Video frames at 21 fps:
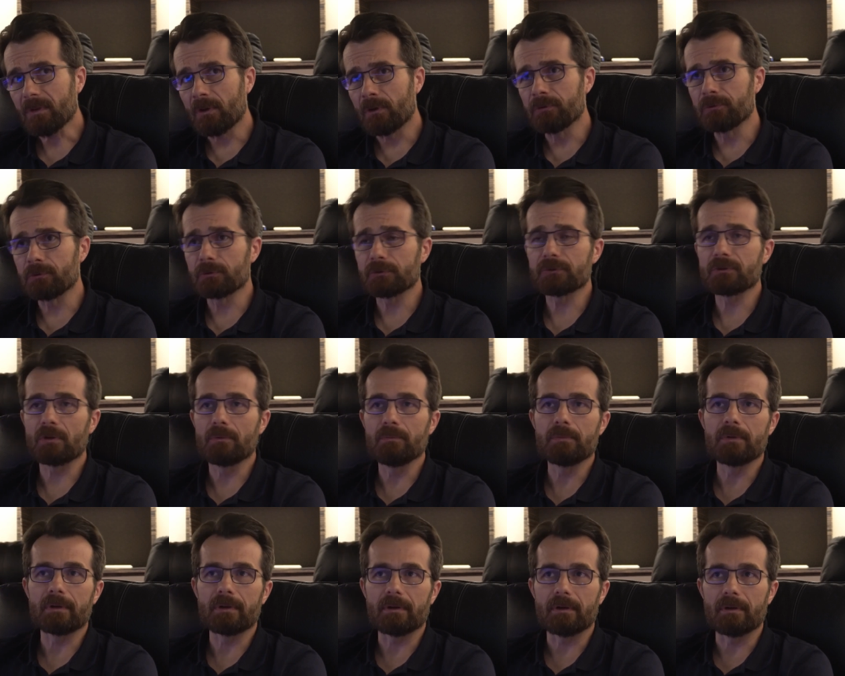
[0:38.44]
under
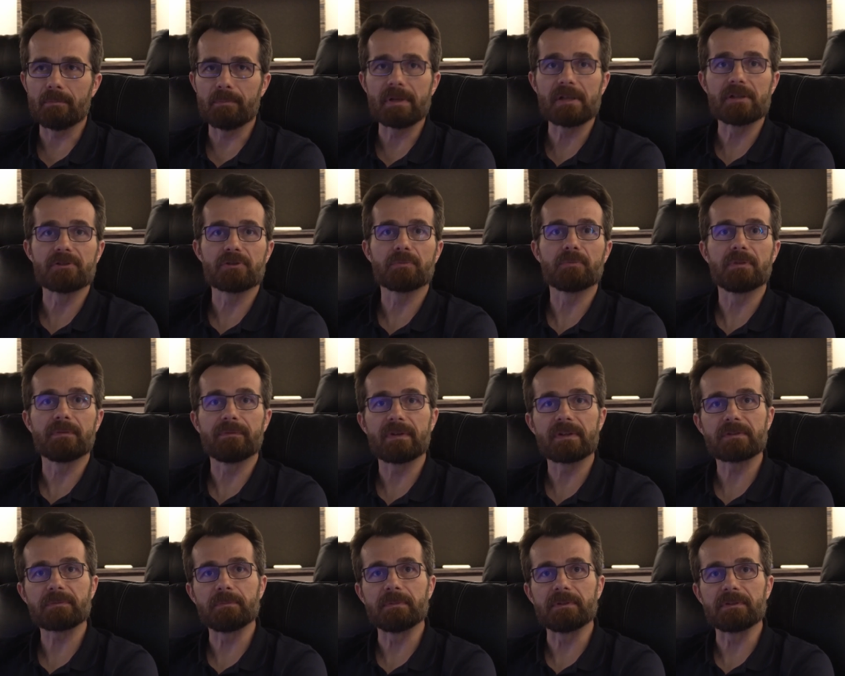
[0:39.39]
some uh, Belgium
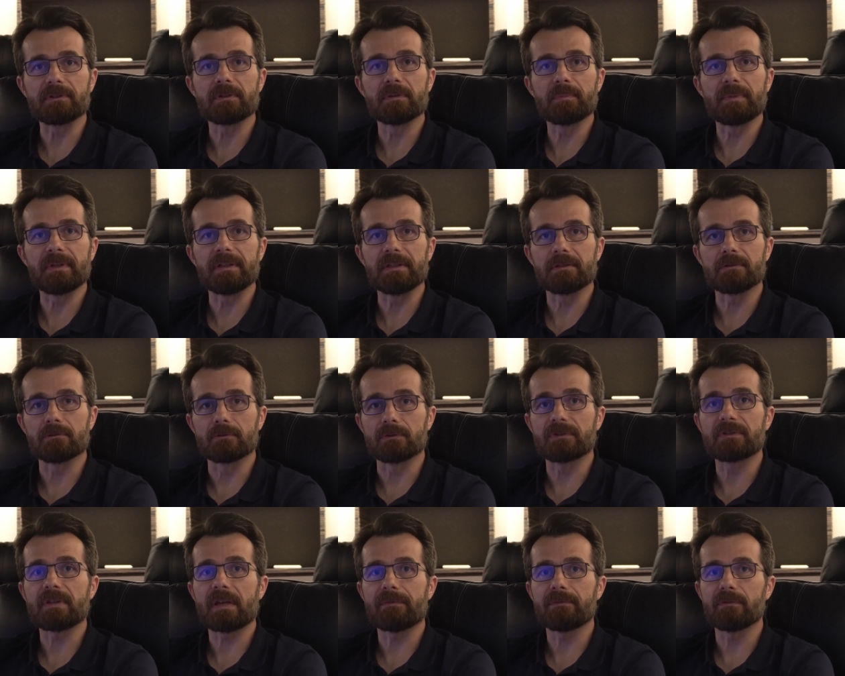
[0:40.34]
investment company called
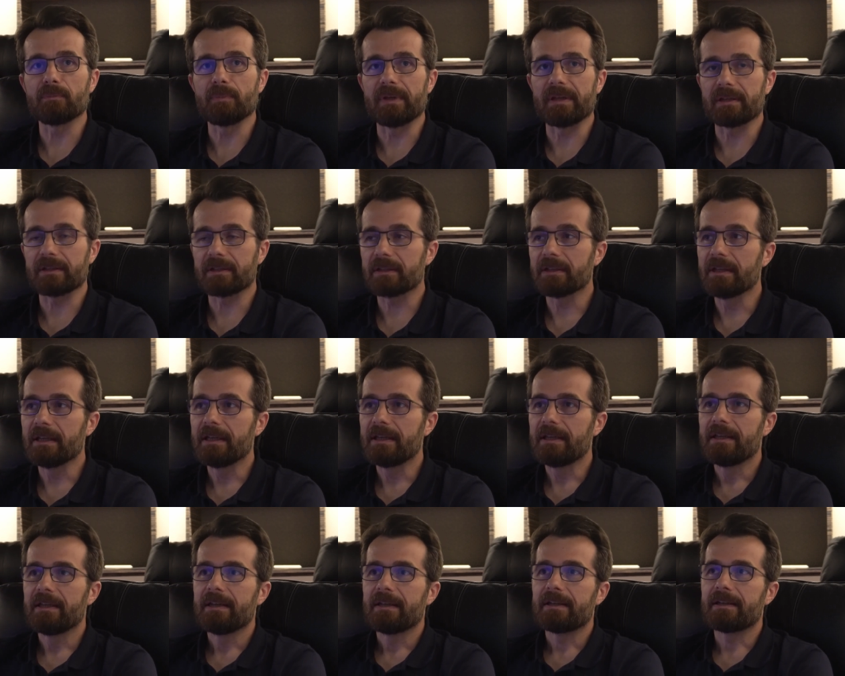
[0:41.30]
Saffelberg.
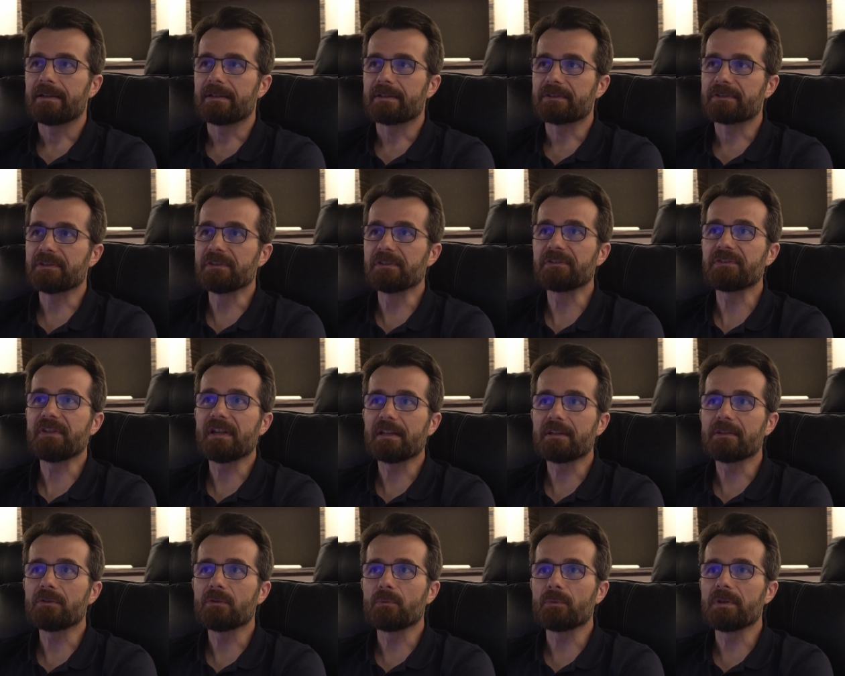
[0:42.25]
Uh, since
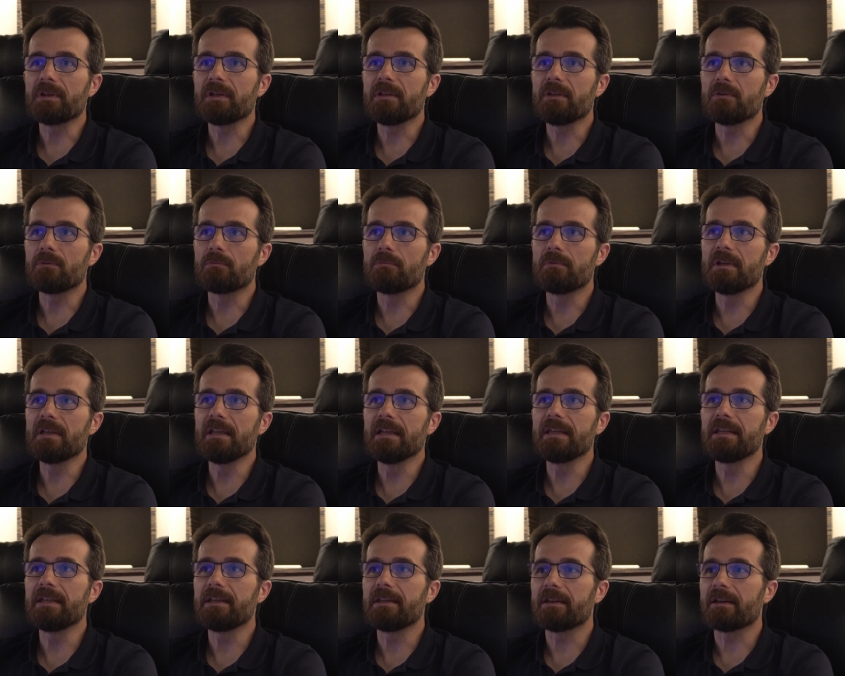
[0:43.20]
then, we
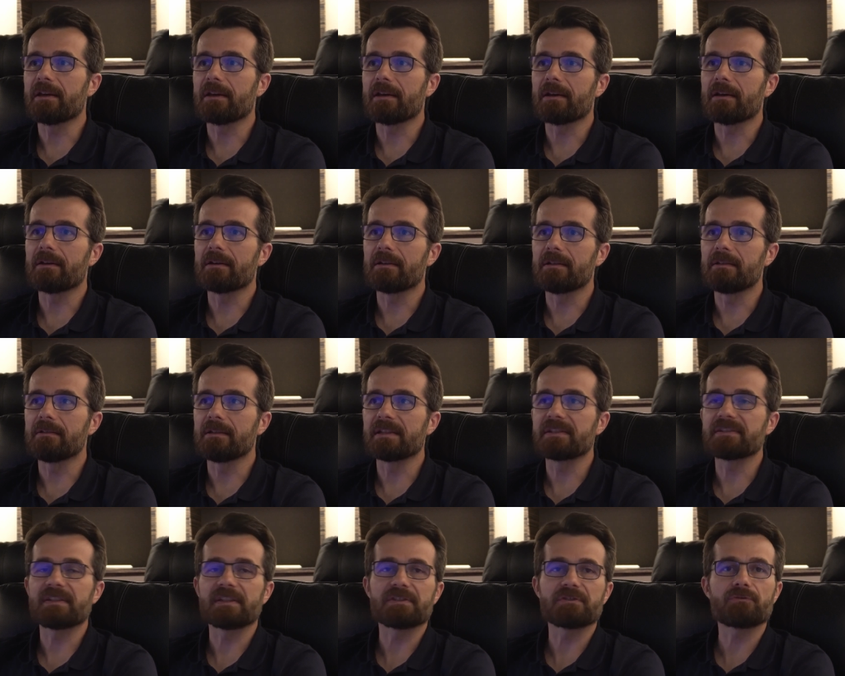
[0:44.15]
really, uh, uh,
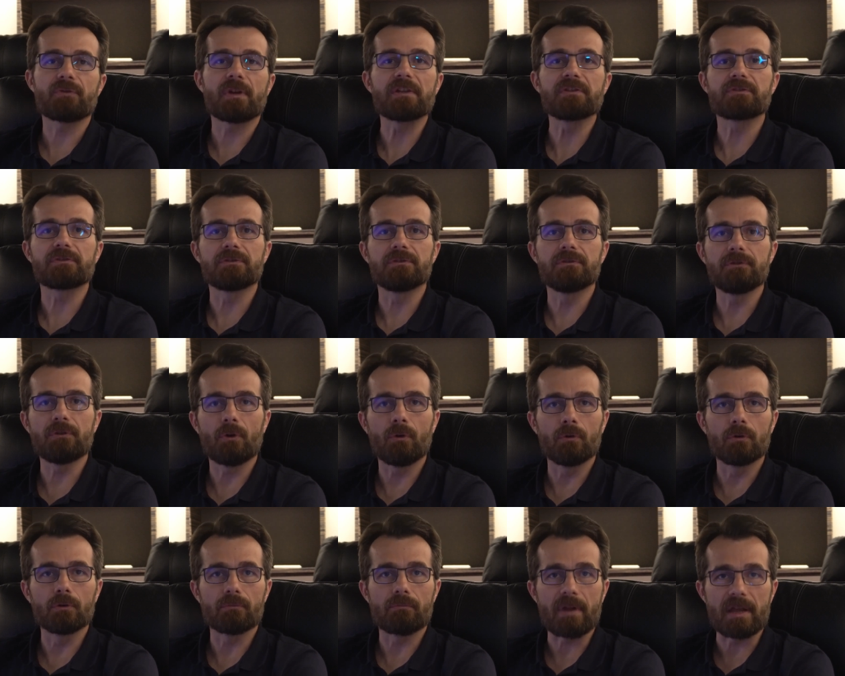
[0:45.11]
let's say, strengthened the
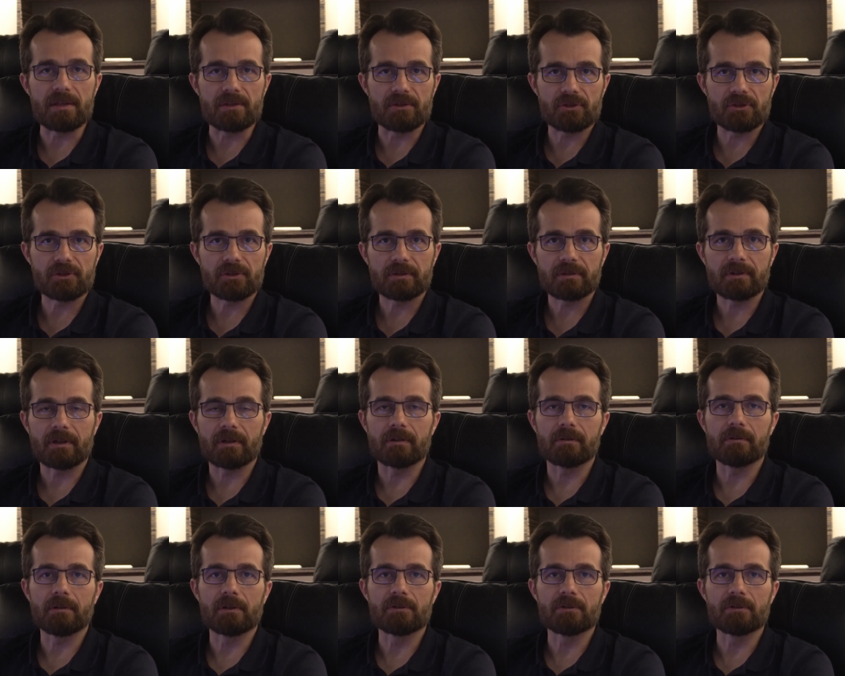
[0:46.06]
whole range, uh,